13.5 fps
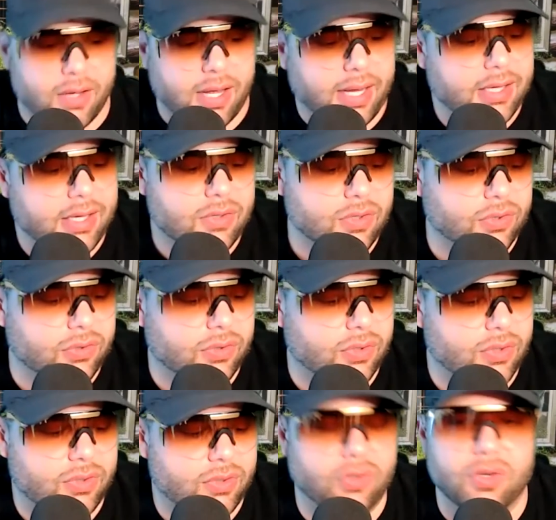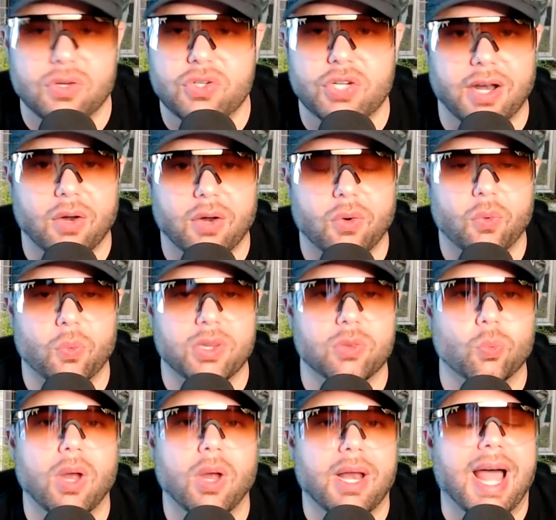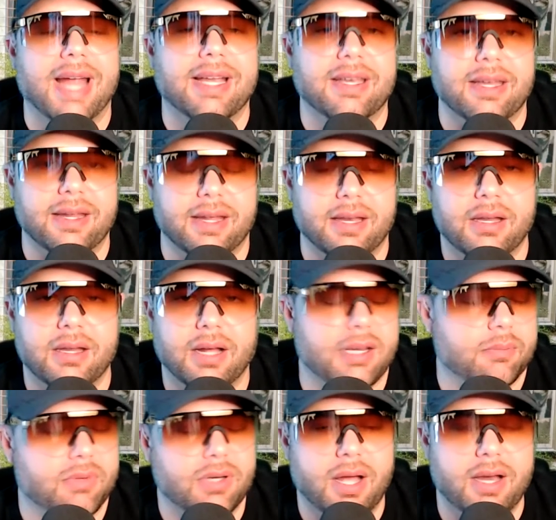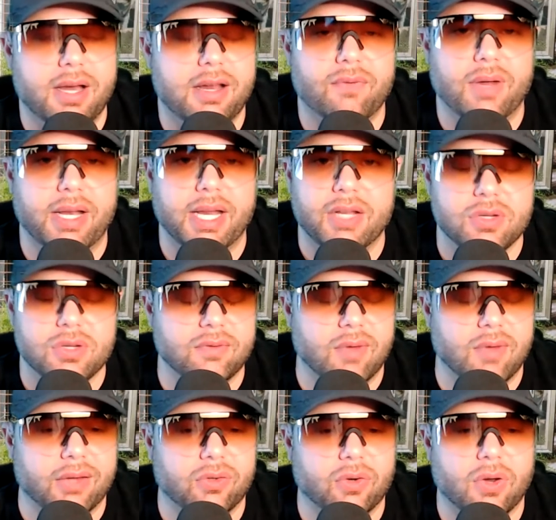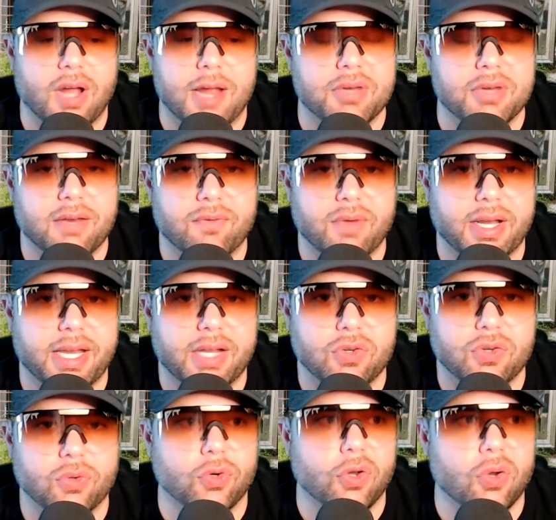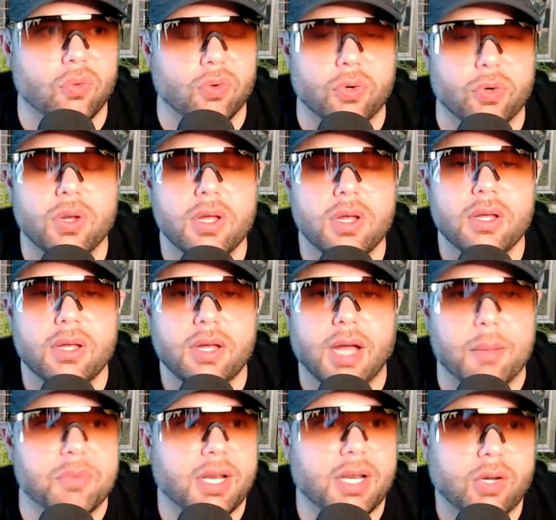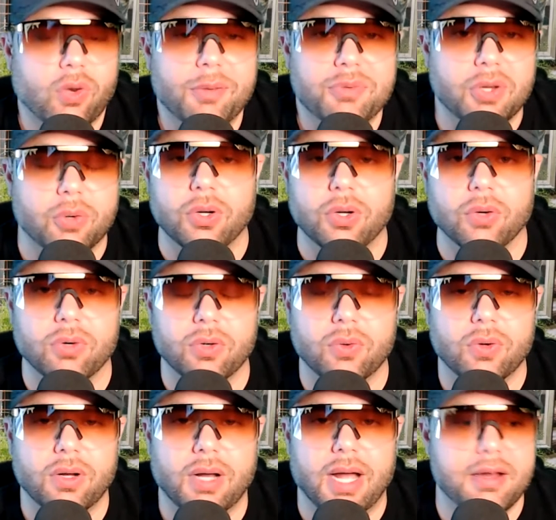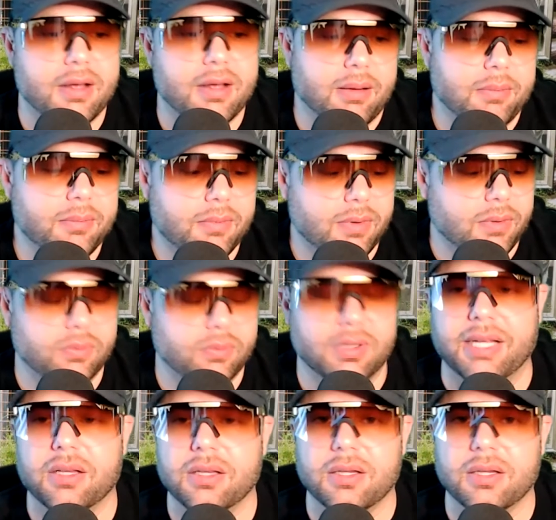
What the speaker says: can just share with what I did. I am not a financial advisor. I'm not a financial guru. I'm not a crypto guru. I'm like,